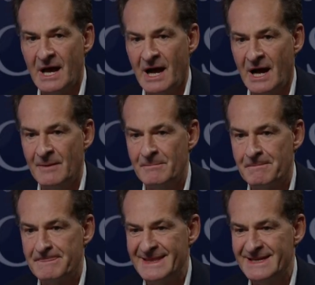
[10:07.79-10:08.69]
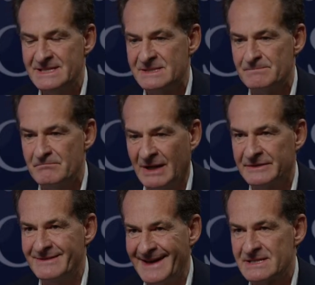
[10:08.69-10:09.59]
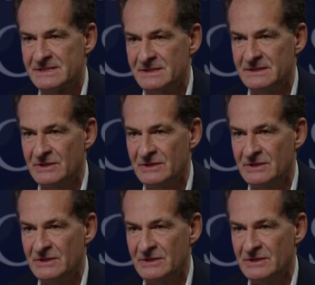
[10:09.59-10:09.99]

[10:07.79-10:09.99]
um, is multifaceted.